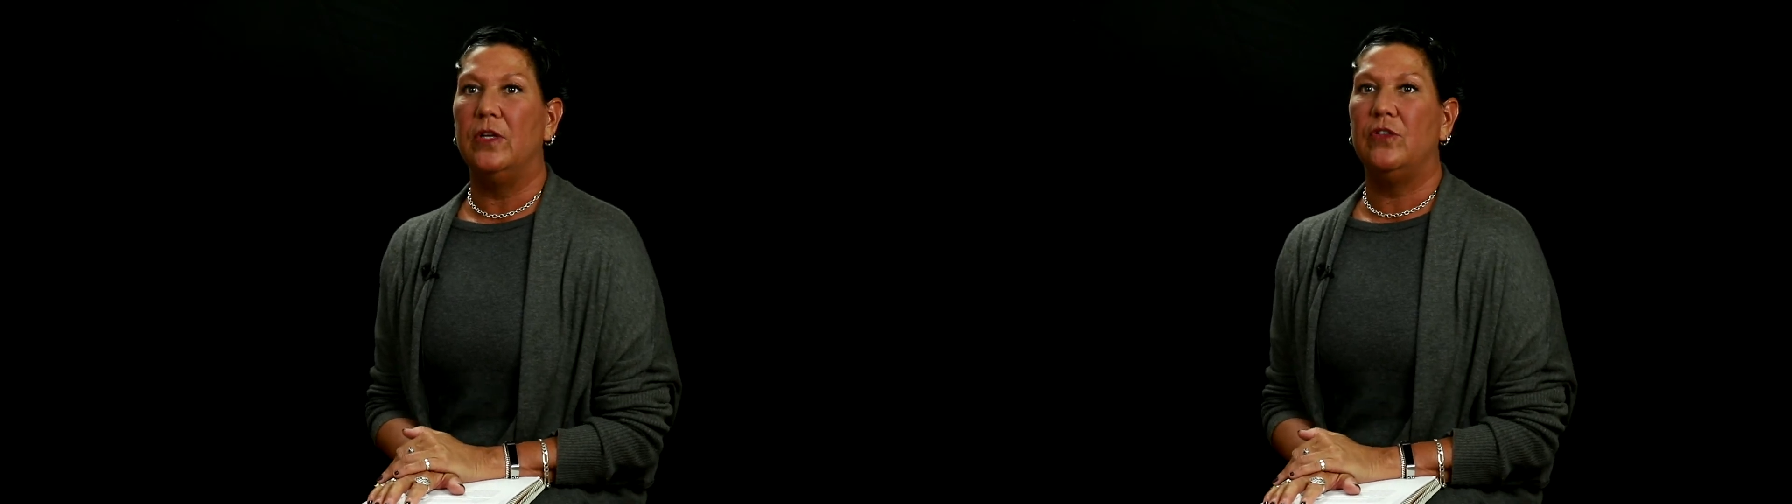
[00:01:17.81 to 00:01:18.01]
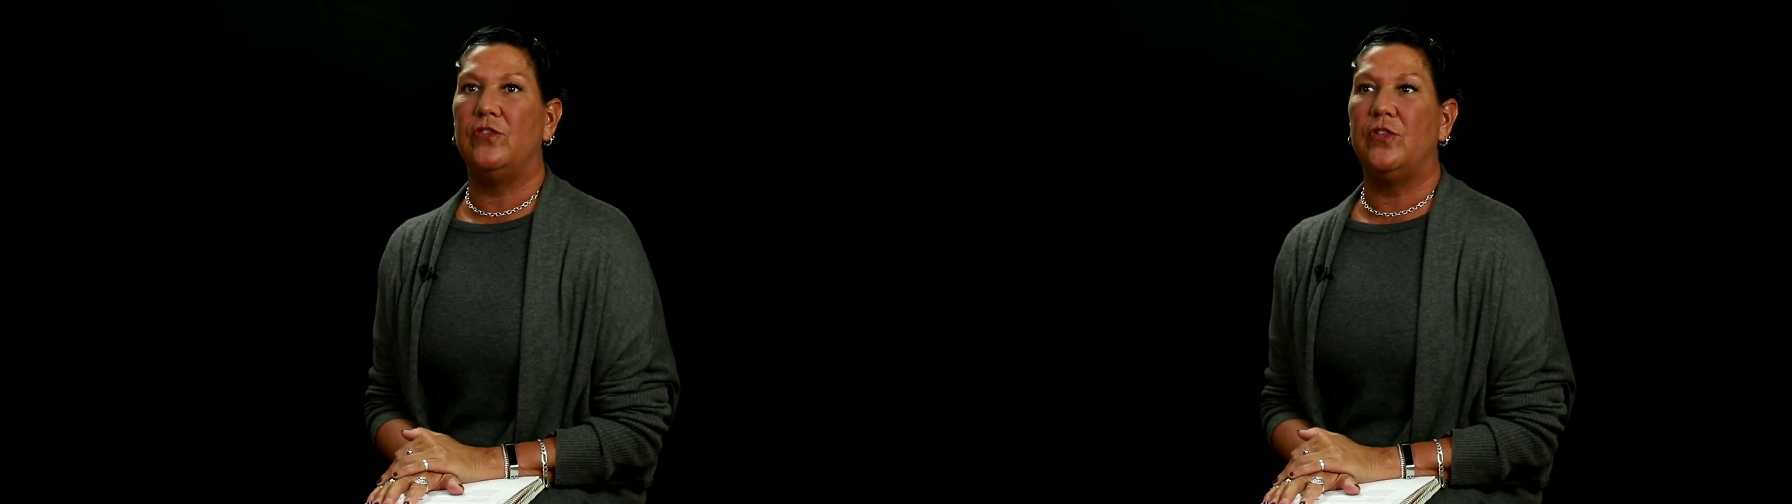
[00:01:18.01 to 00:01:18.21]

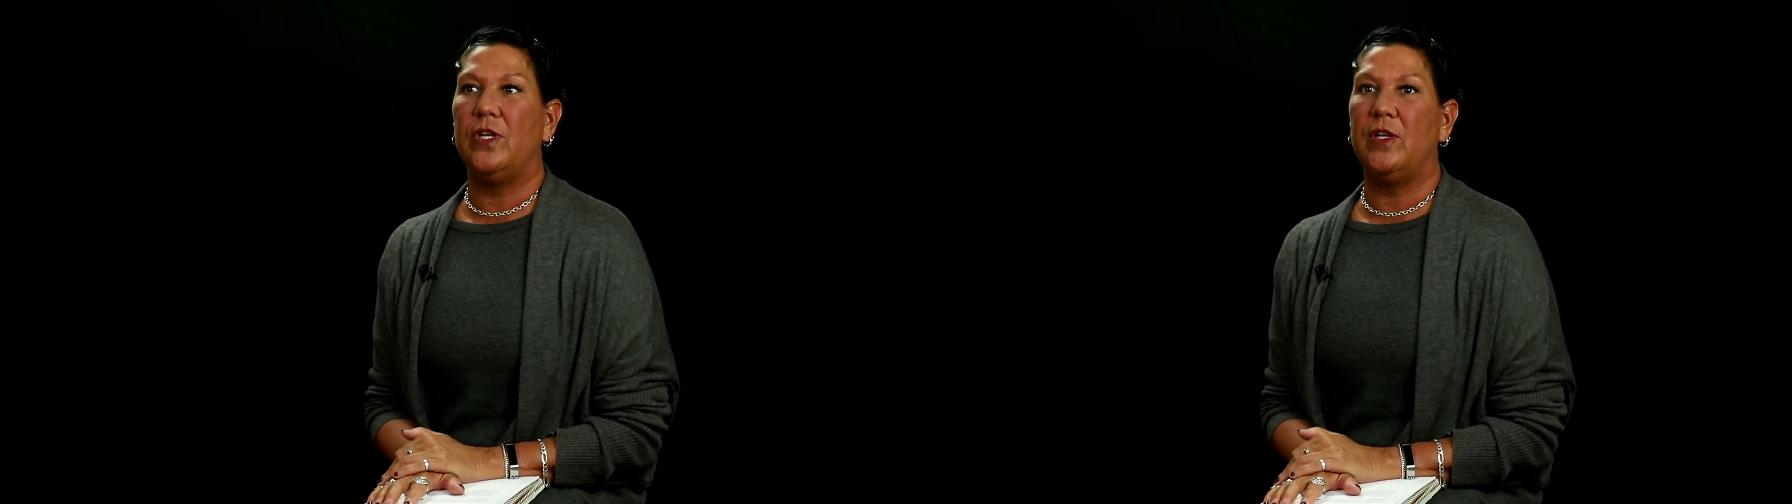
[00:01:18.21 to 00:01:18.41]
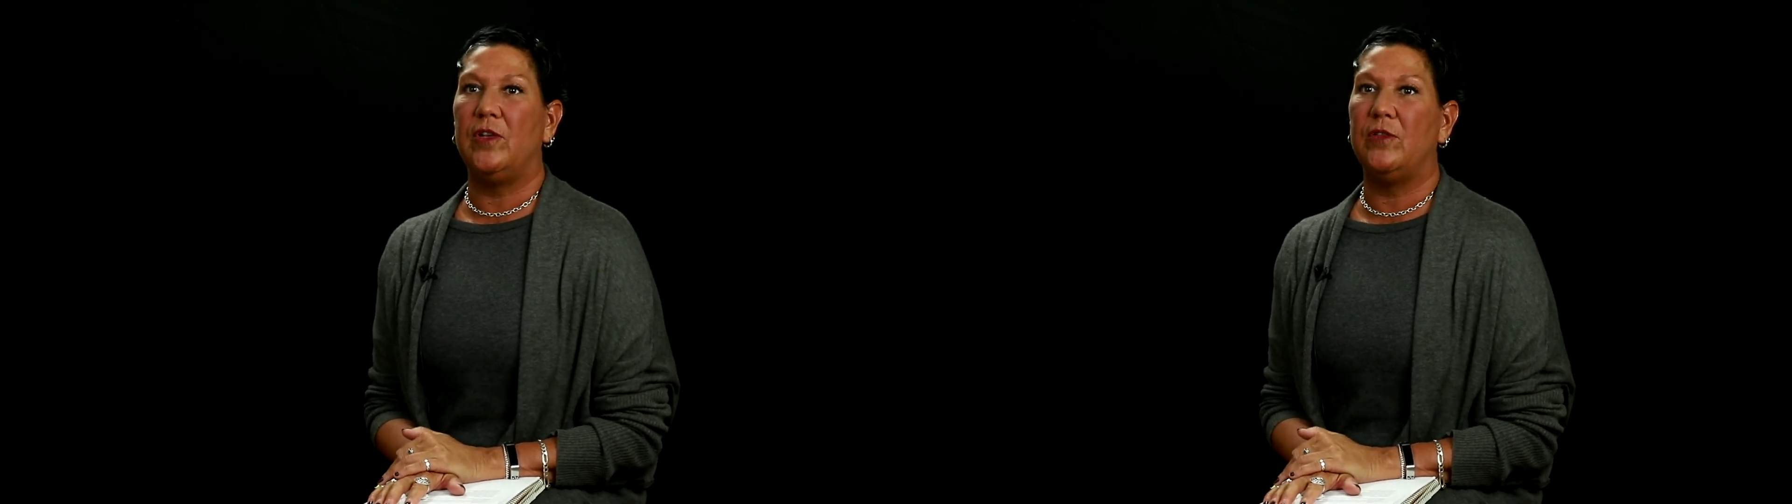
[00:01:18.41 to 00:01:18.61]

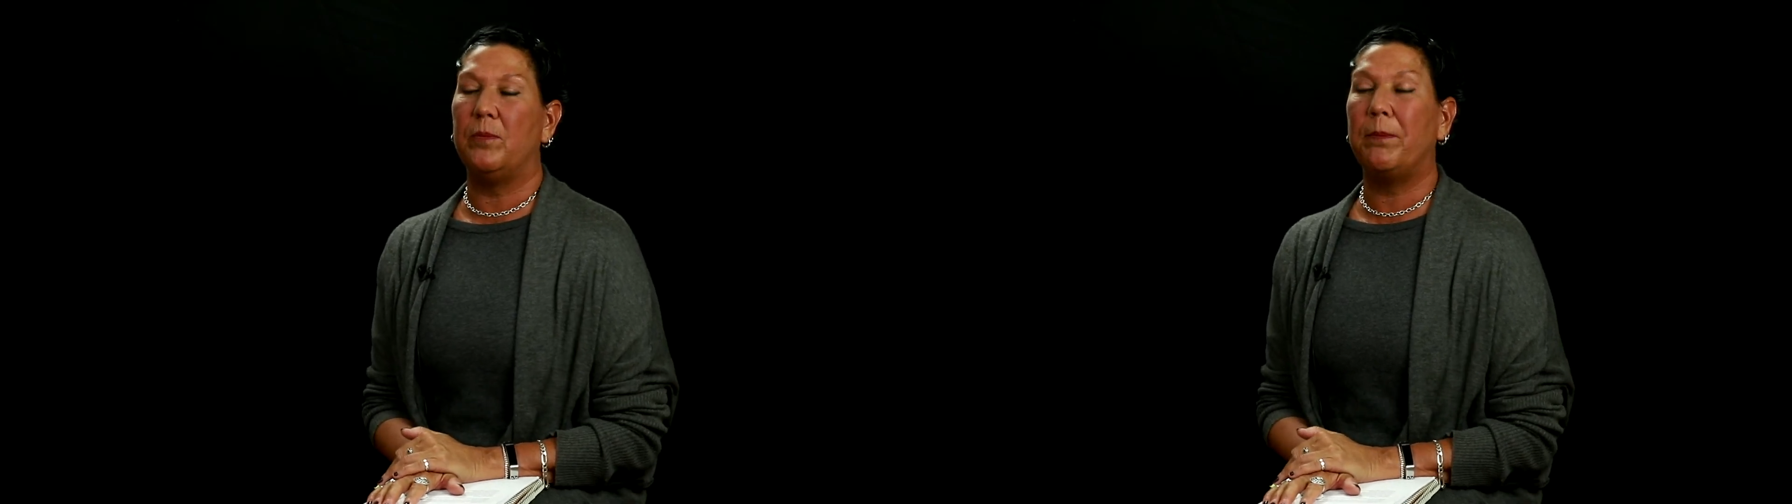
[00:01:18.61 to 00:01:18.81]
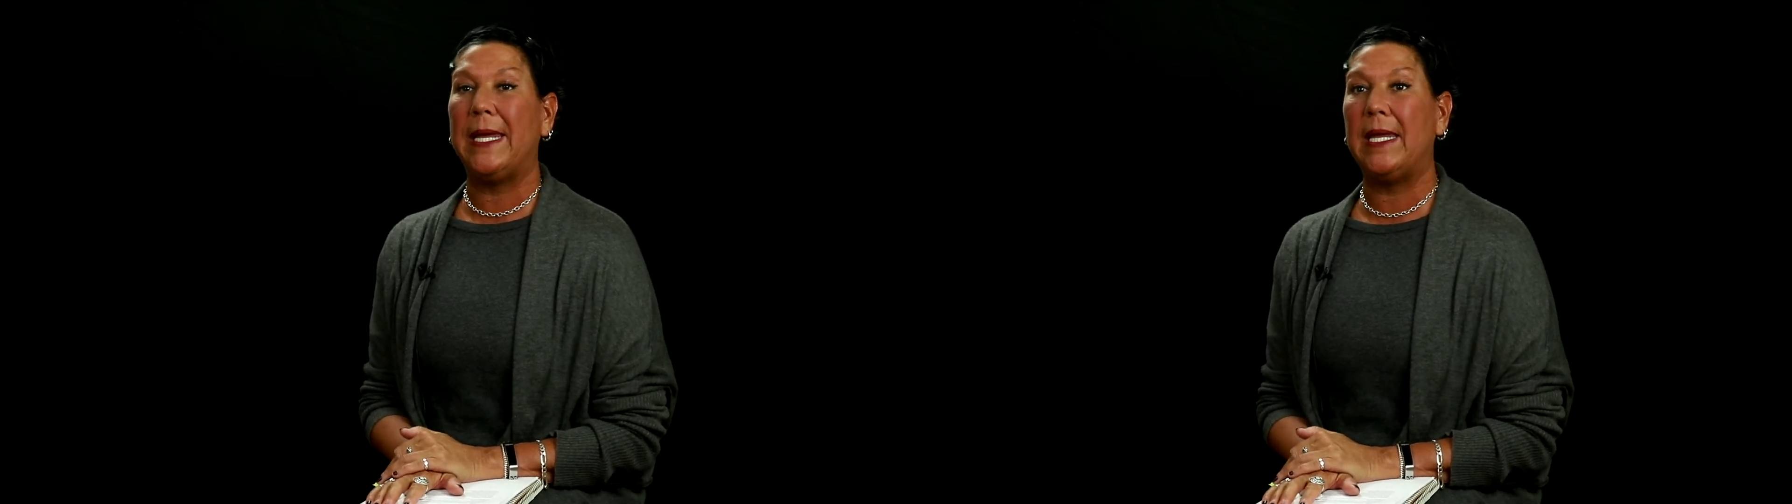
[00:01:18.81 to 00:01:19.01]
she's
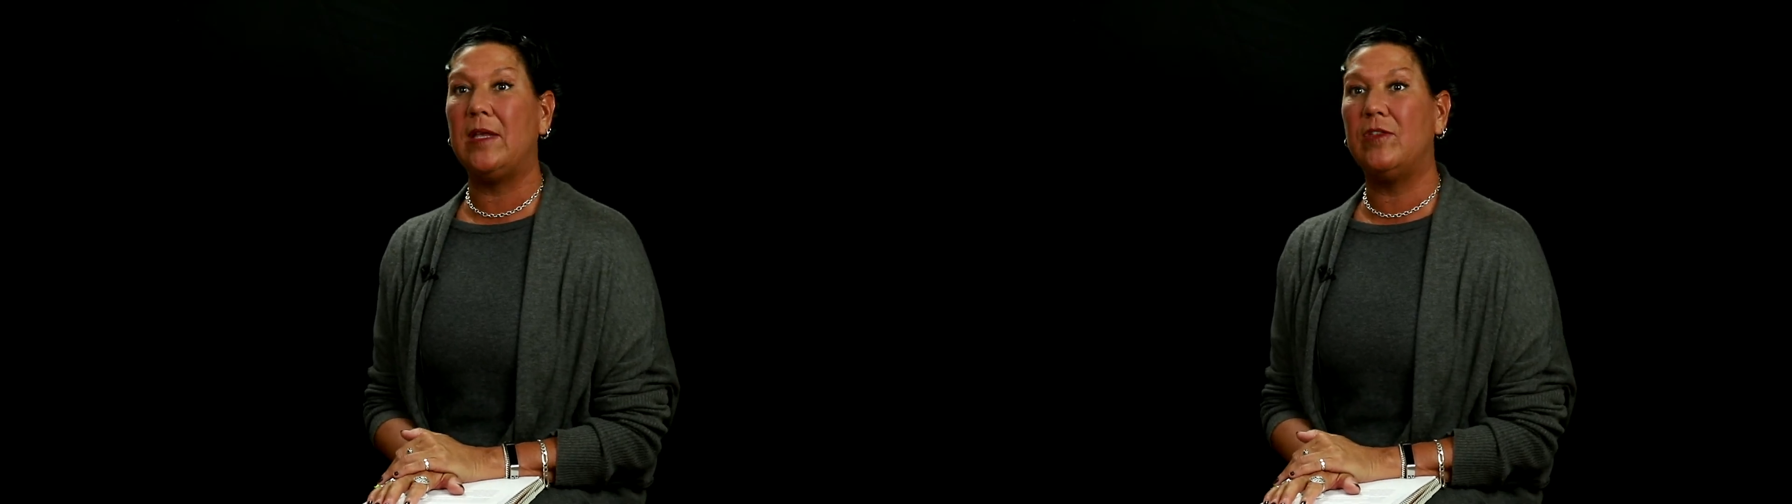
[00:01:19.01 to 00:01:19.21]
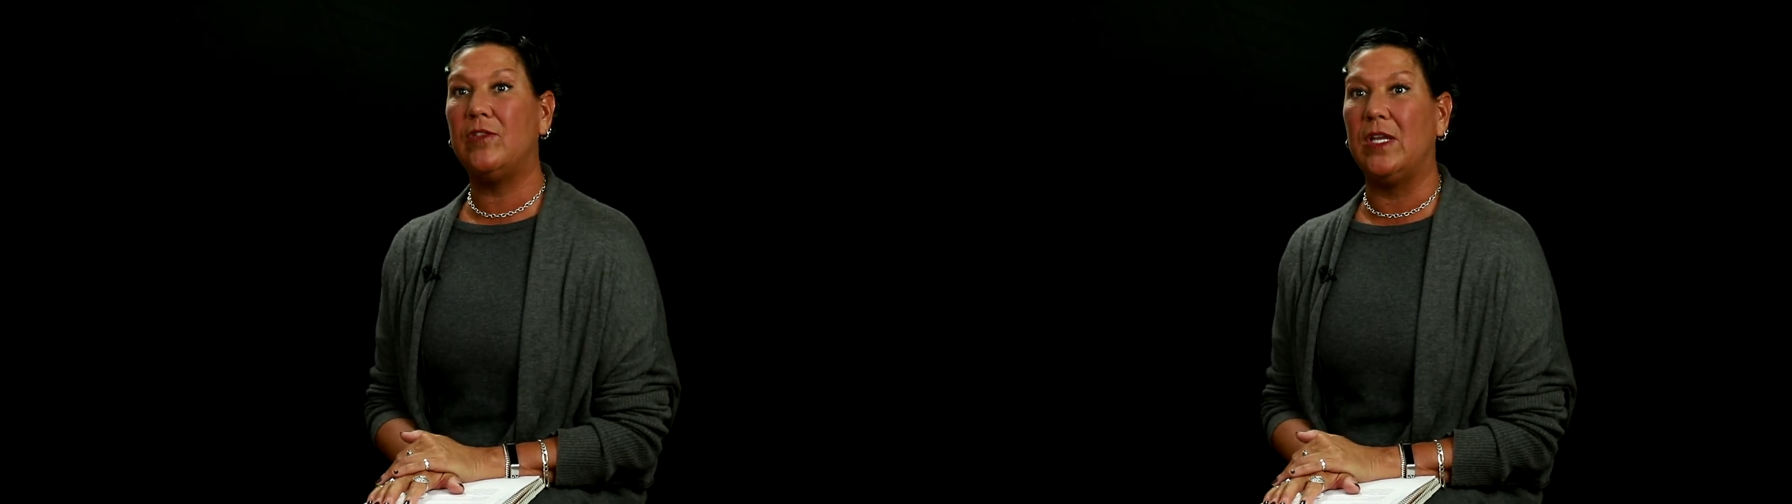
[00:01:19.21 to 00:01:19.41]

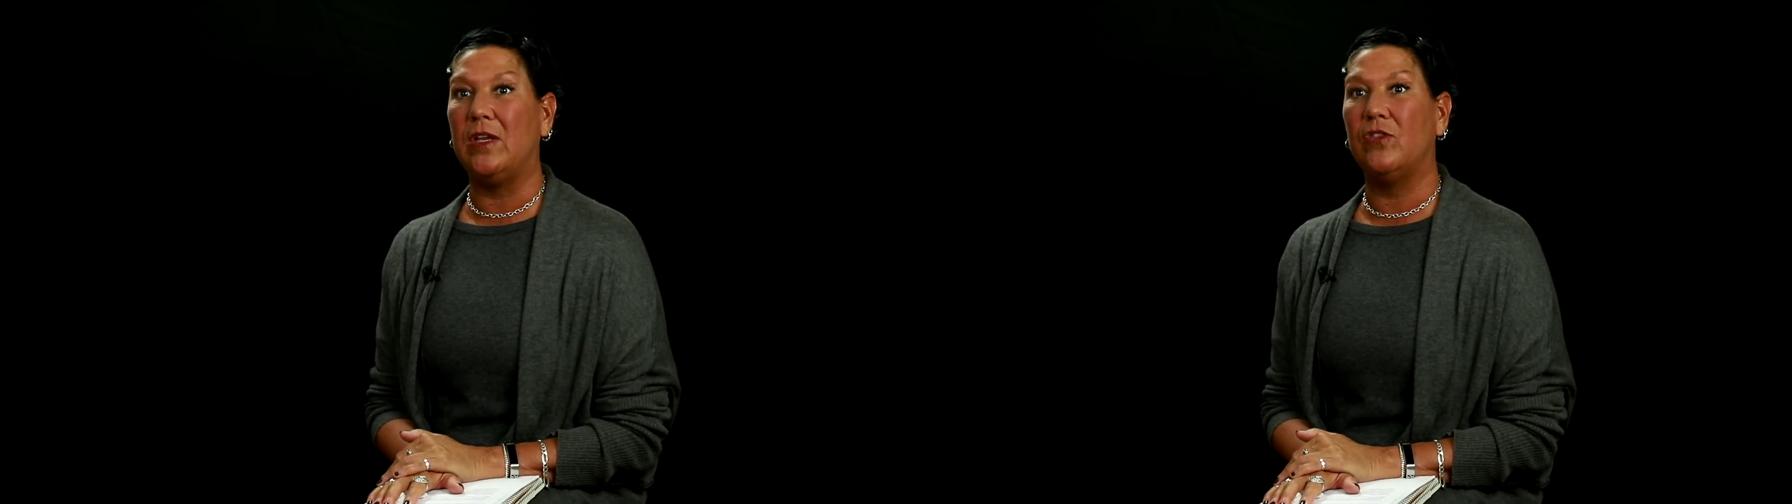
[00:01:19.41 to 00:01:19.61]
pacing,